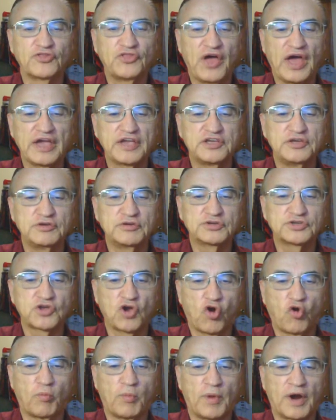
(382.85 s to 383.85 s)
Thank you
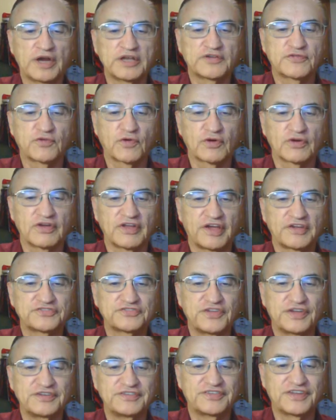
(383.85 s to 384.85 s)
so much for
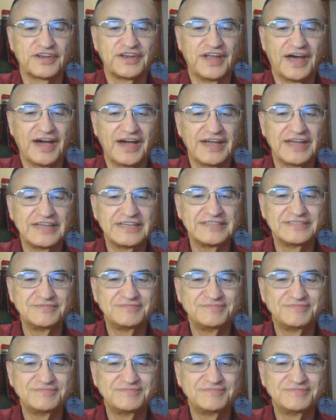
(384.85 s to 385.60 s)
listening today.